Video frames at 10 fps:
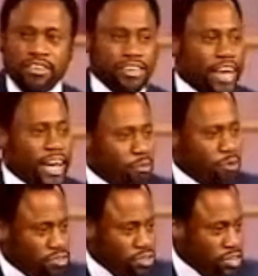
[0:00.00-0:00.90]
Tonight I
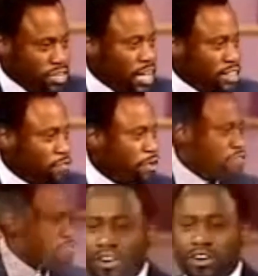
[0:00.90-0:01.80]
want you to take the
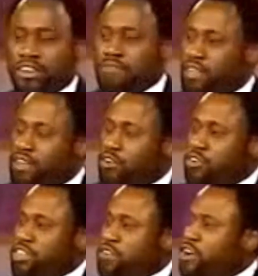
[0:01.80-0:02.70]
first book
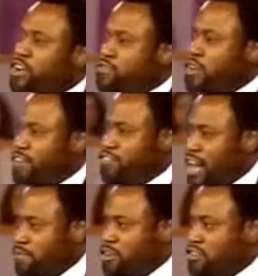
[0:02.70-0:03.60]
Read the first five
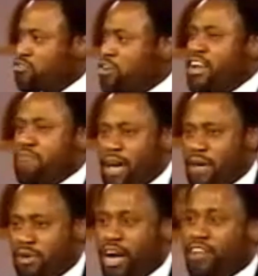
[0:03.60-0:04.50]
chapters, write a
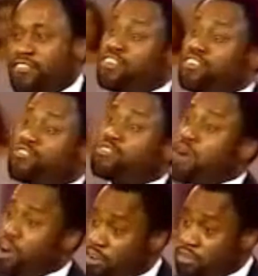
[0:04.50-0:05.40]
paper, I'll see you
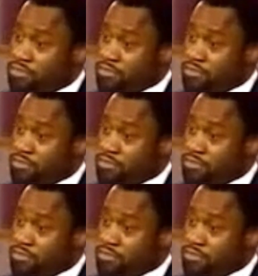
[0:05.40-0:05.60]
tomorrow.